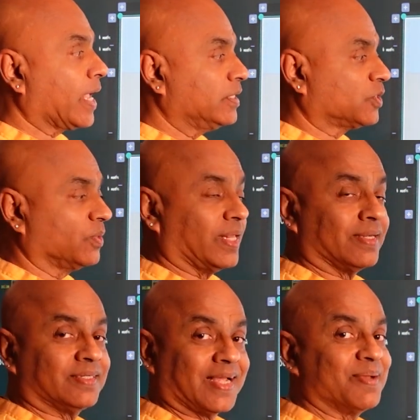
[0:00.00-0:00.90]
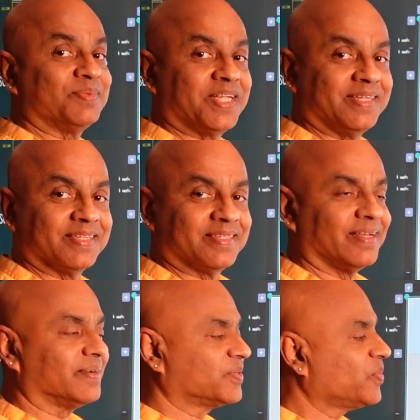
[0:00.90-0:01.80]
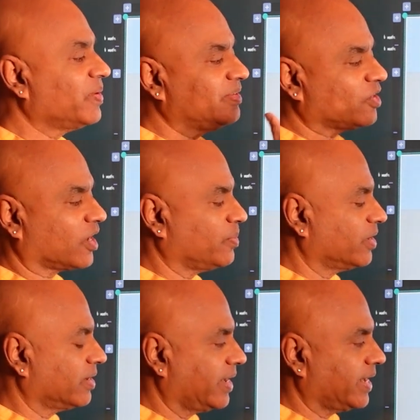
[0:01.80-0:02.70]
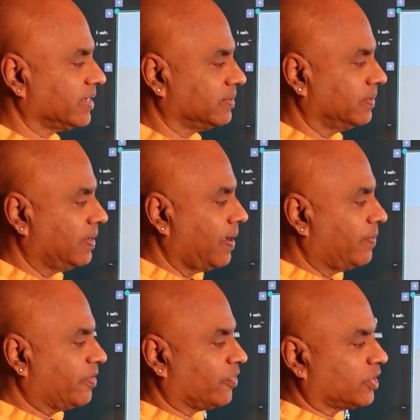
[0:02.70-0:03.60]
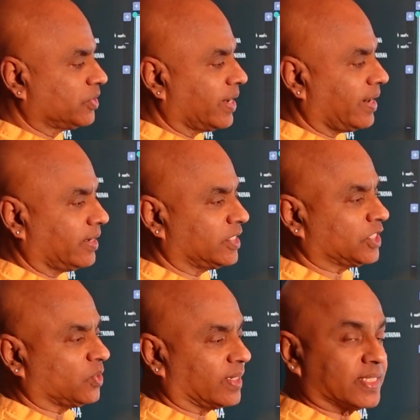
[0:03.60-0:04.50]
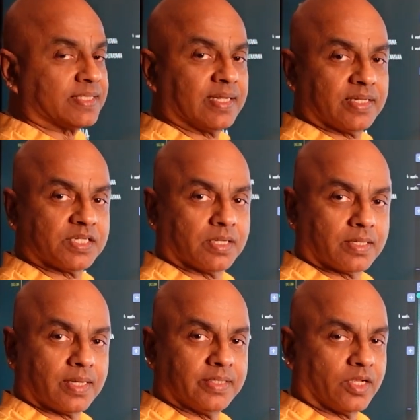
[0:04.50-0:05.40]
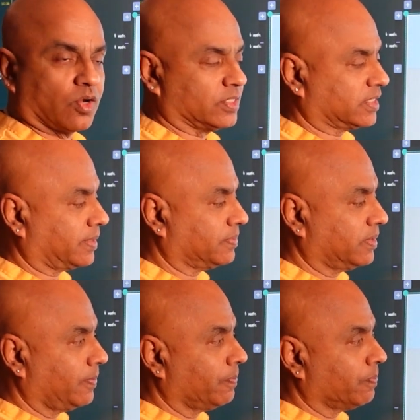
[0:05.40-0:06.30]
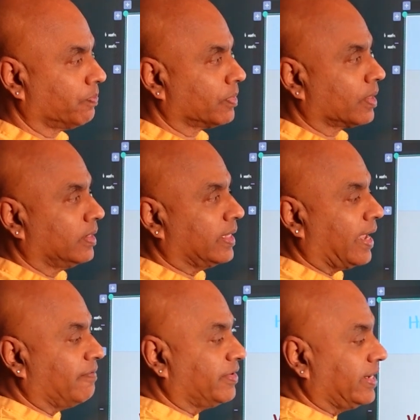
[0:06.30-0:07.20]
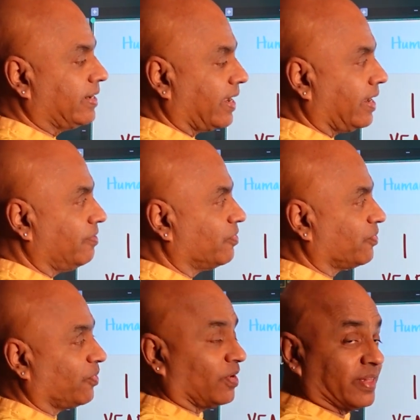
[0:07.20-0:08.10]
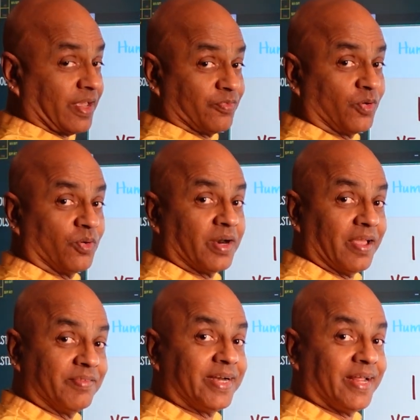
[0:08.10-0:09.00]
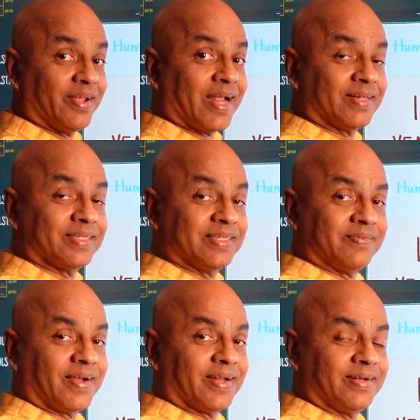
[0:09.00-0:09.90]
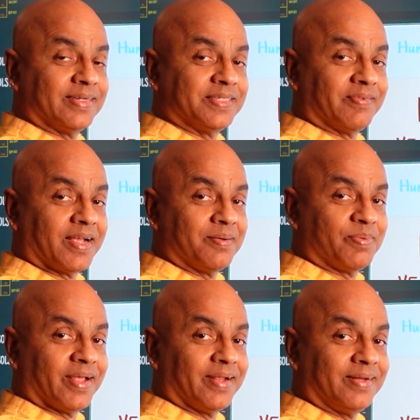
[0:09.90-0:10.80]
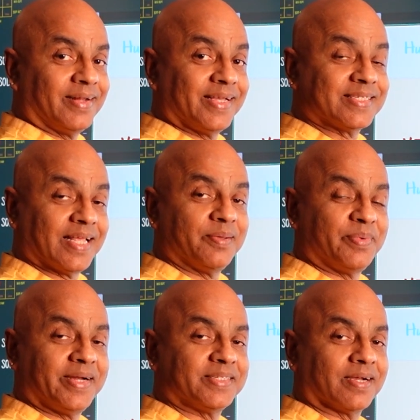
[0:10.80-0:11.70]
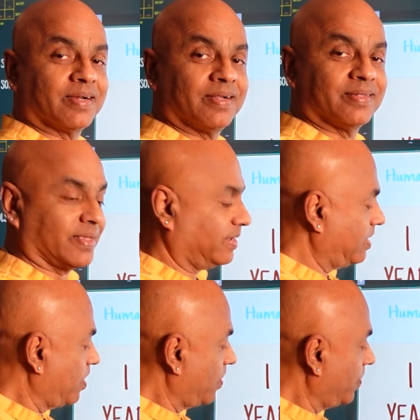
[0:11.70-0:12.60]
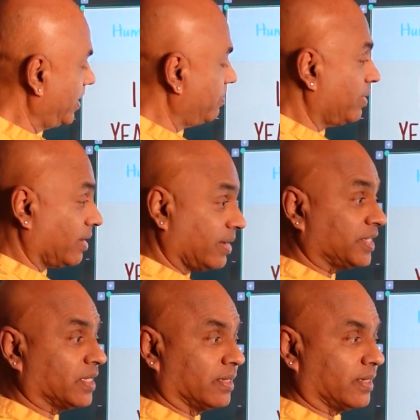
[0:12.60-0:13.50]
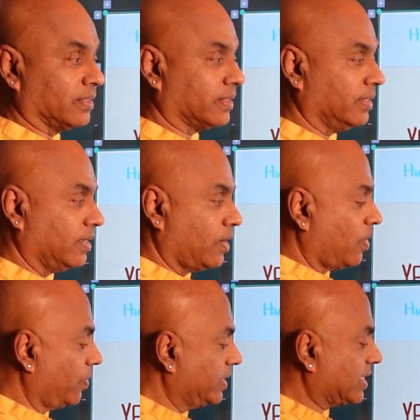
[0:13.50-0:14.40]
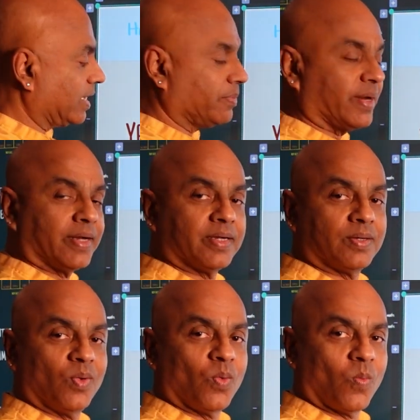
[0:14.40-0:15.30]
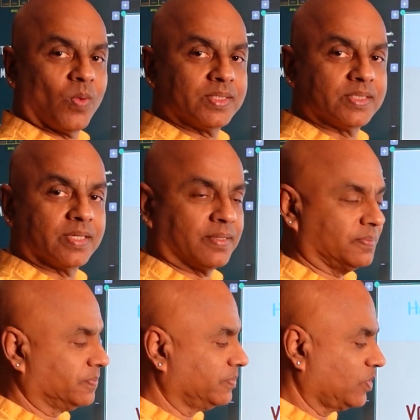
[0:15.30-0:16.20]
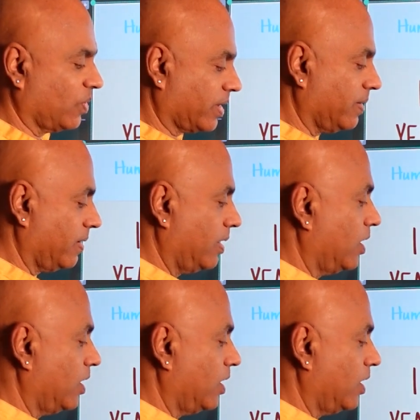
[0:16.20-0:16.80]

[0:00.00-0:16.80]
And so that time changes there. So we will talk about it later. But for today, just to understand the Sankranti concept, every day, for, therefore, every day at this divine divine plane, they celebrate Sankranti. We, Makara Sankranti, we celebrate it once a year. Okay.